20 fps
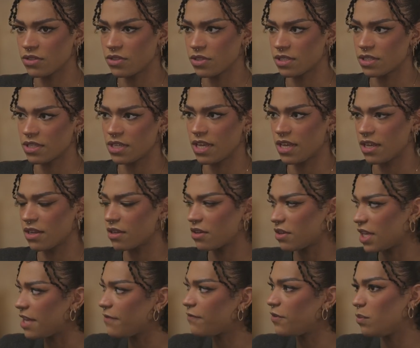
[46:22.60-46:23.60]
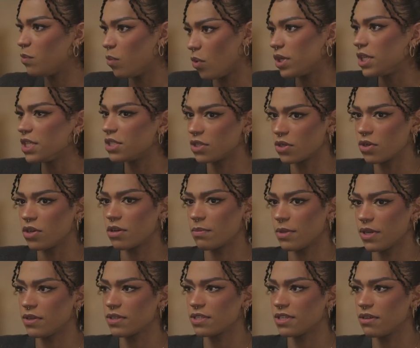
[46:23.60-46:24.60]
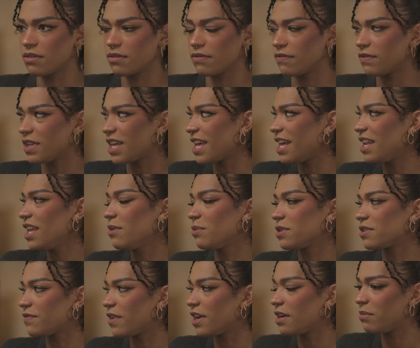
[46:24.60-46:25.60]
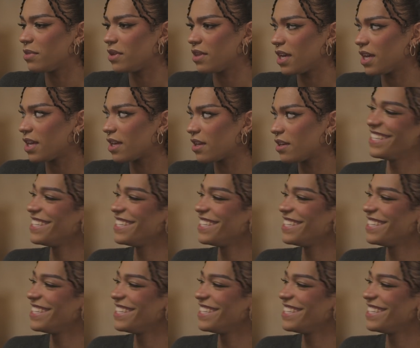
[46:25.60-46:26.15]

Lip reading: just to like, if you wanted to cook by yourself. Like LA was fine, but like...